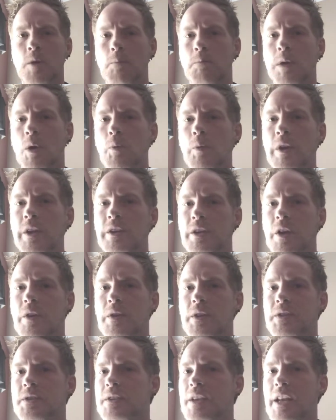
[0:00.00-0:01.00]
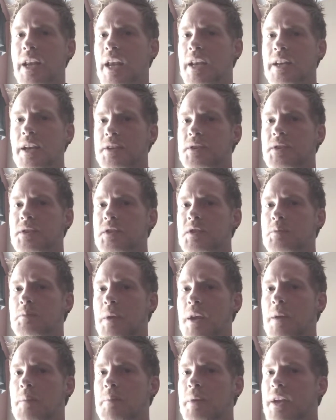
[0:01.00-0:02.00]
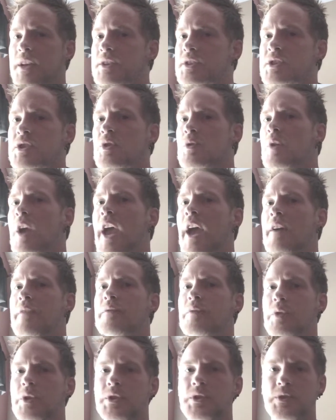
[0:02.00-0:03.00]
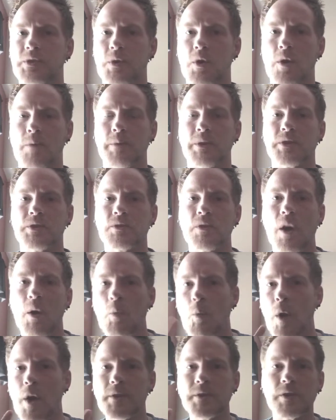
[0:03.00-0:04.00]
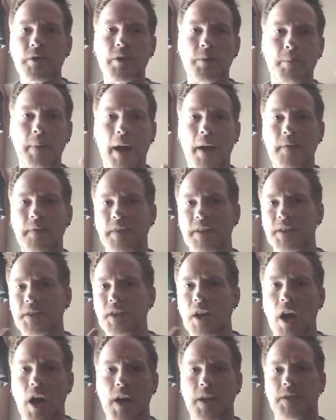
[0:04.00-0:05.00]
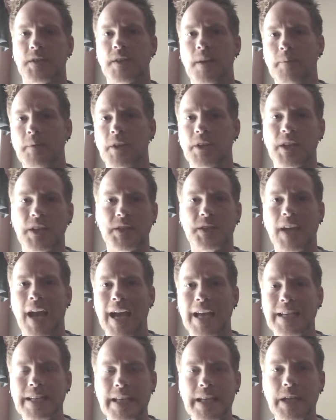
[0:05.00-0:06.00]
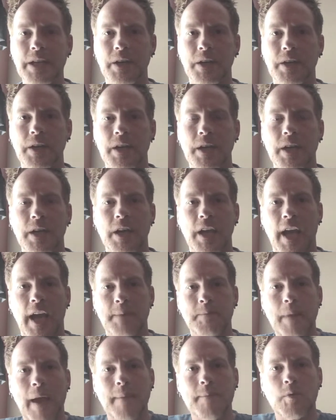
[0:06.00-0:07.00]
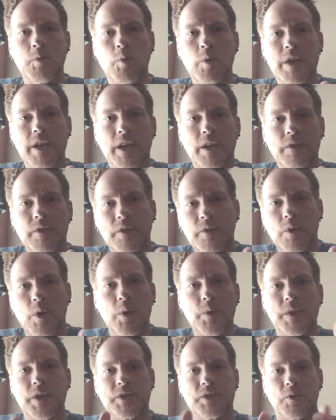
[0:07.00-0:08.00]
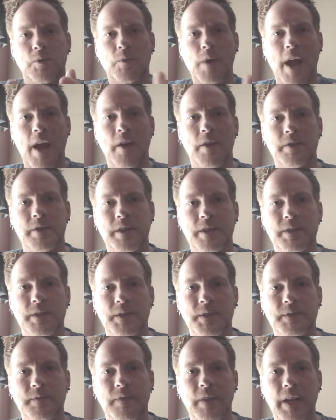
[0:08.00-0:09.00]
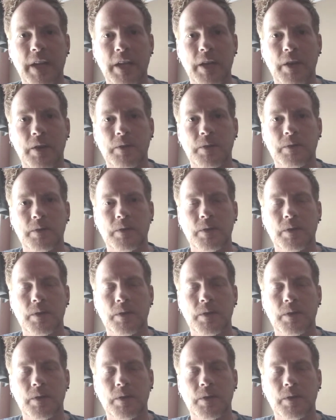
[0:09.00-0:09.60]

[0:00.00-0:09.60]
but we notice that he doesn't speak peace to every storm. And so I wondered about this concept and this idea, and maybe we can throw this around in this video.